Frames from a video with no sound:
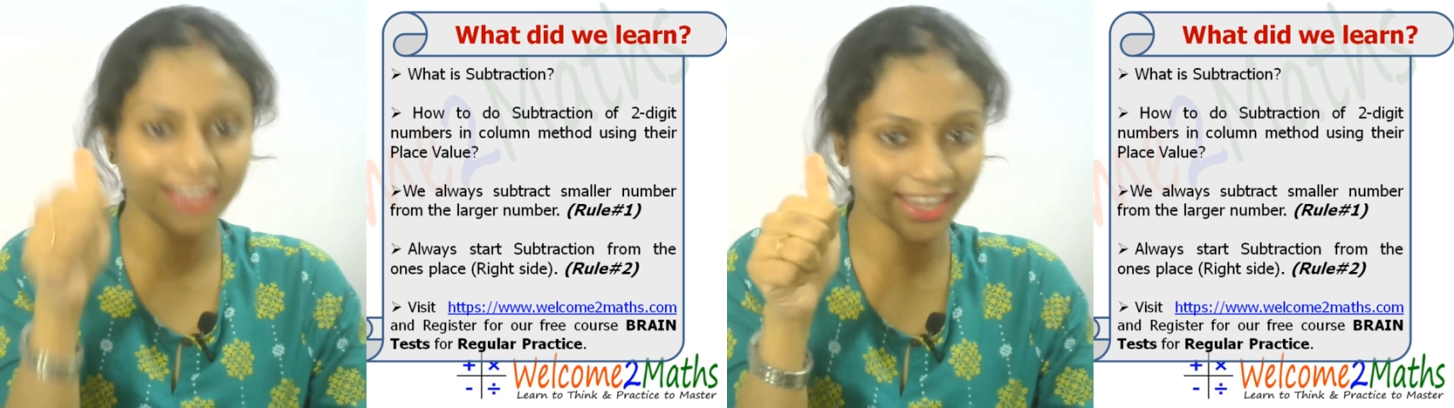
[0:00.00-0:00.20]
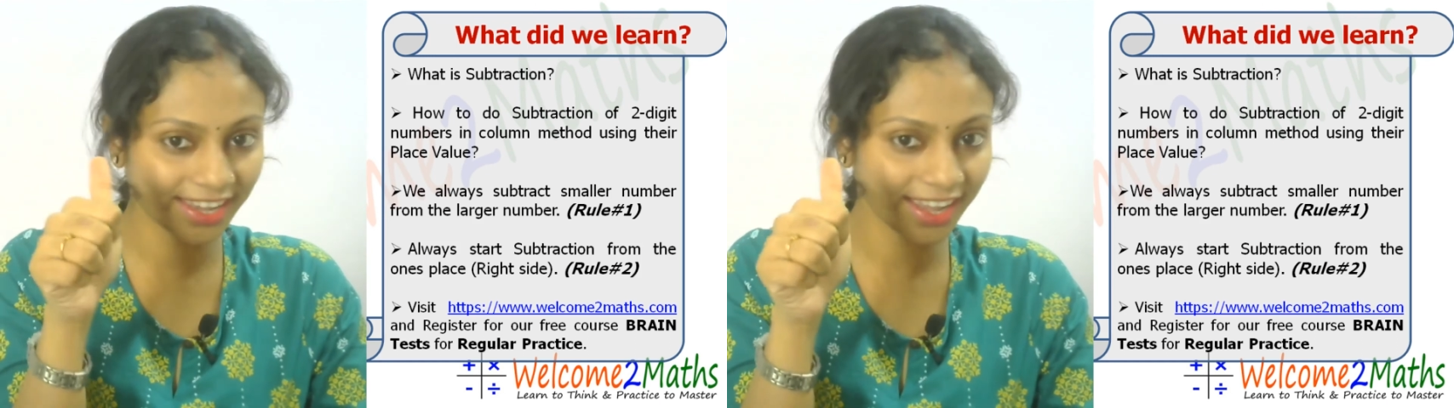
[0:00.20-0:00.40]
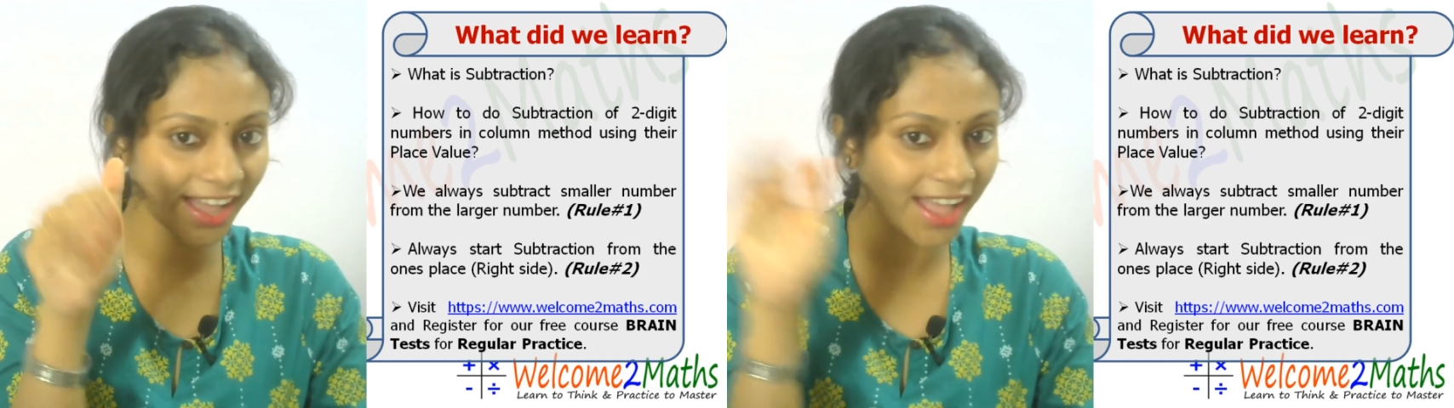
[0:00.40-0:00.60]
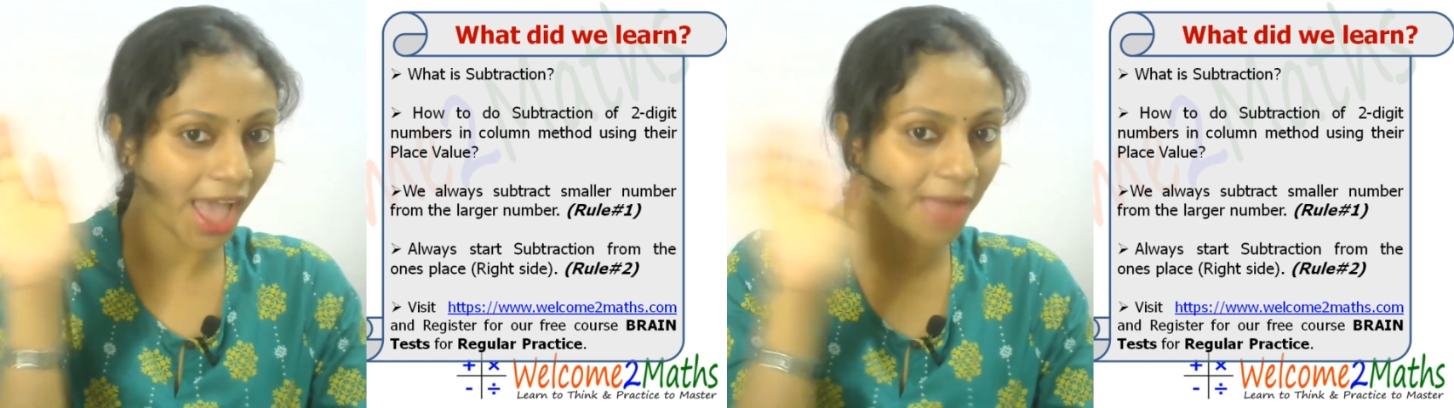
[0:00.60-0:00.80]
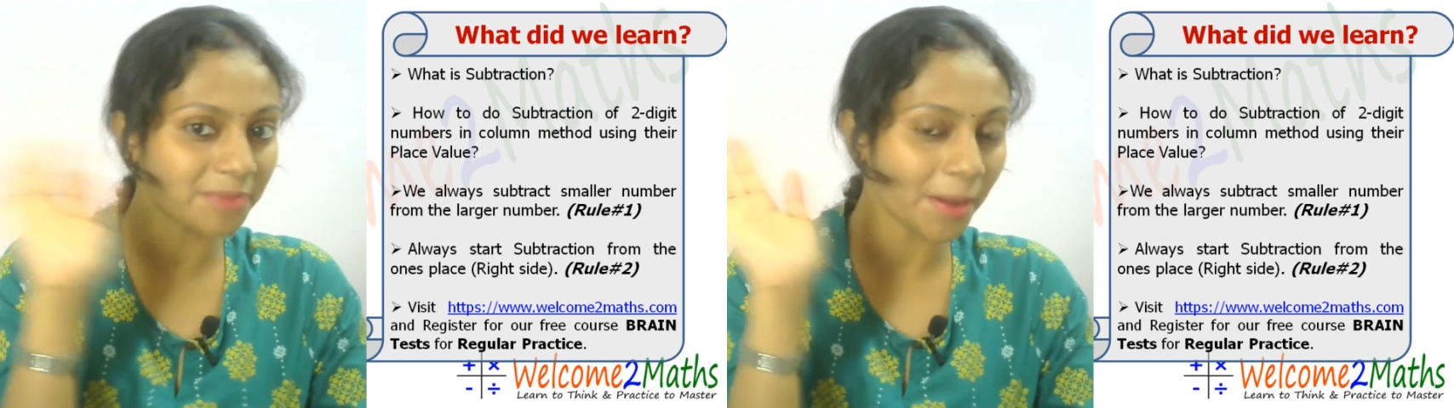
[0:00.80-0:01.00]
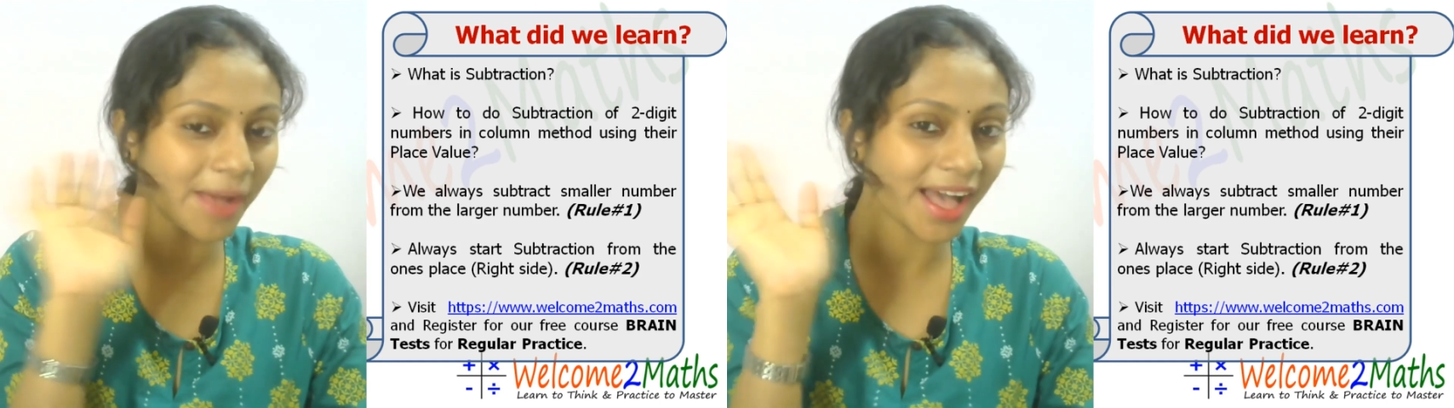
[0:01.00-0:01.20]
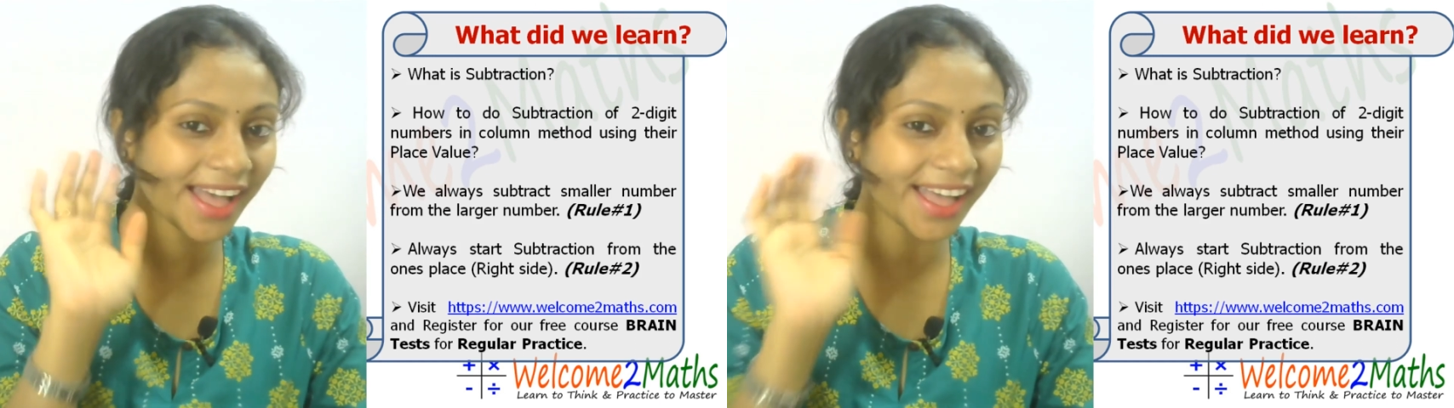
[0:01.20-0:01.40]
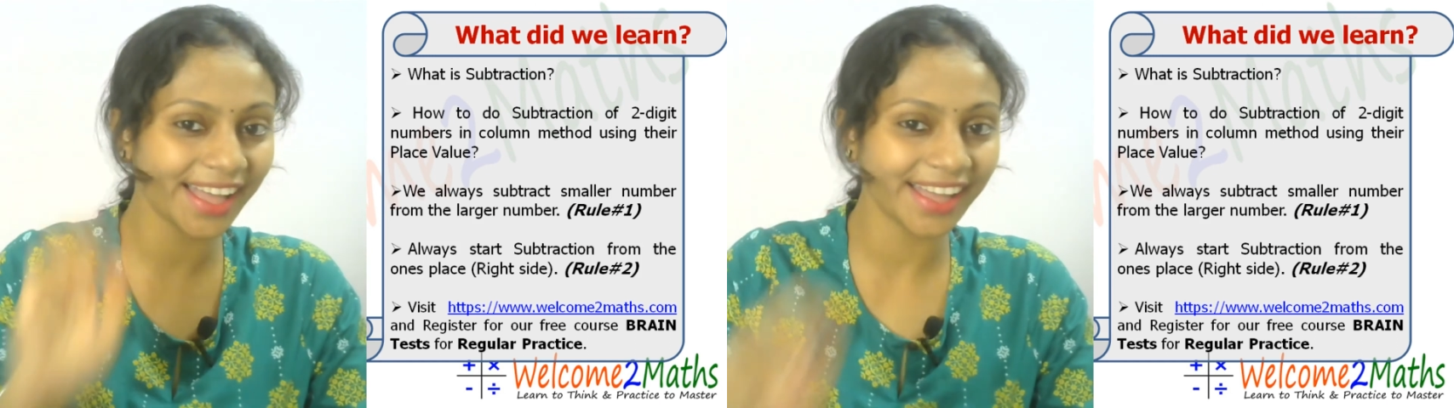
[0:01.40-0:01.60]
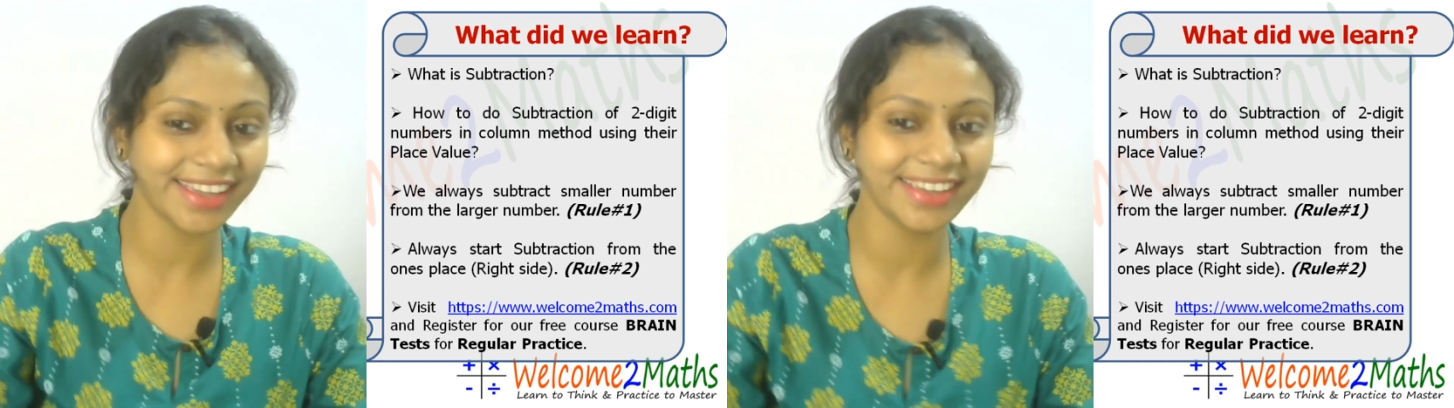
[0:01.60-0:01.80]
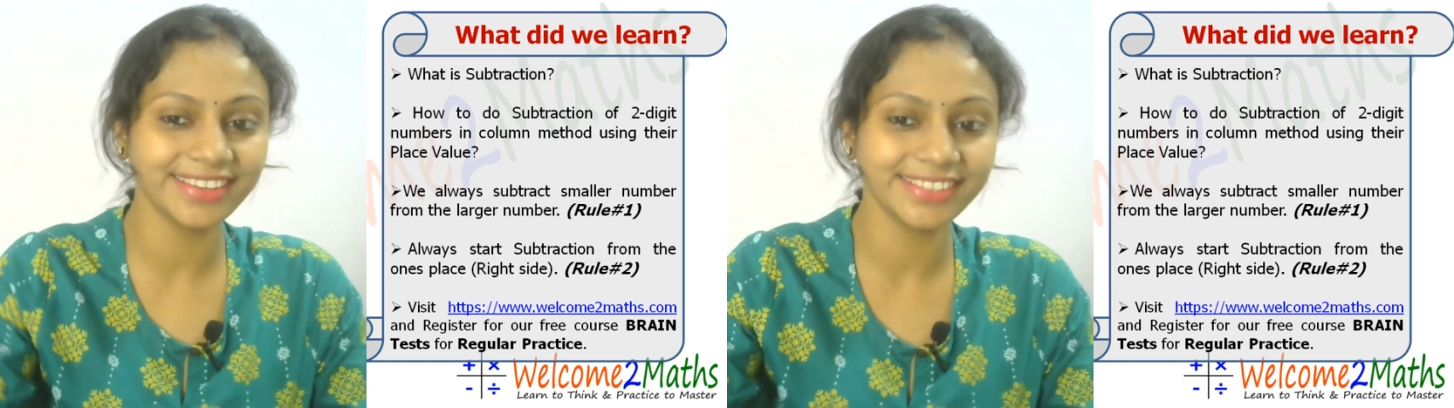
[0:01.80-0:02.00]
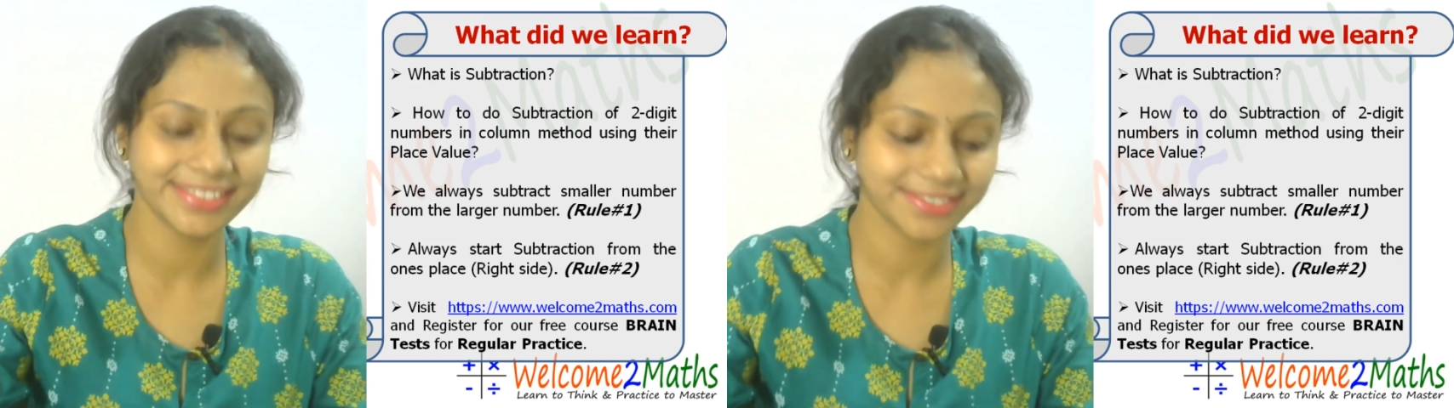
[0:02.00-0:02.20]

care and bye-bye.